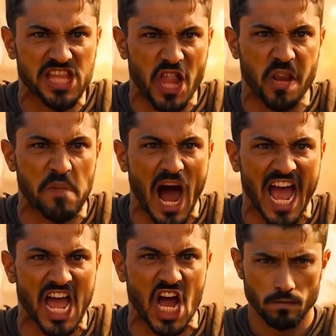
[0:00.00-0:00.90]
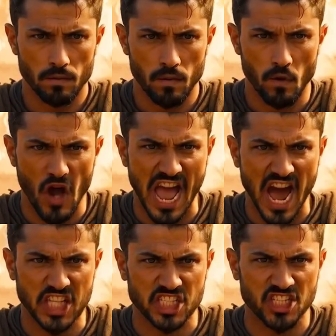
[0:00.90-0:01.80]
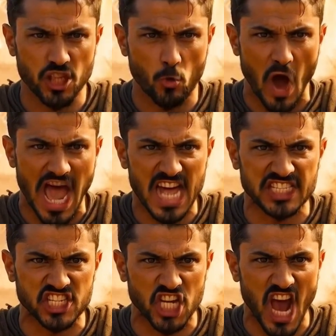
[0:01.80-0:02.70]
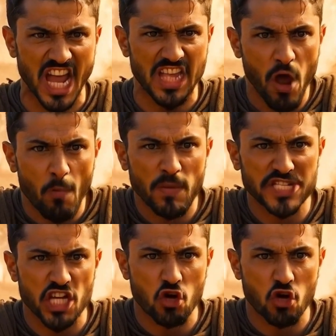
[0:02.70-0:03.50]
Benzie, now fully under Bree's control, said nothing.